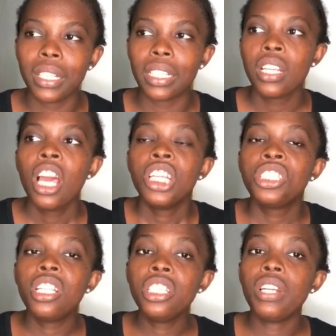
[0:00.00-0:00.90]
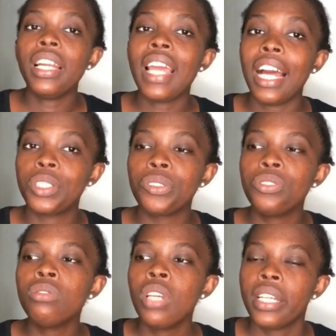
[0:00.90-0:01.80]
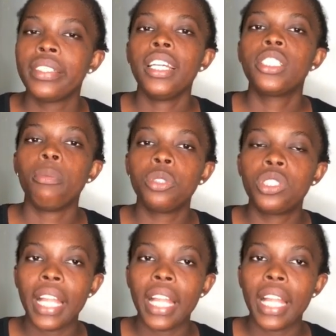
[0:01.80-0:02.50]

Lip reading: that she literally had to take some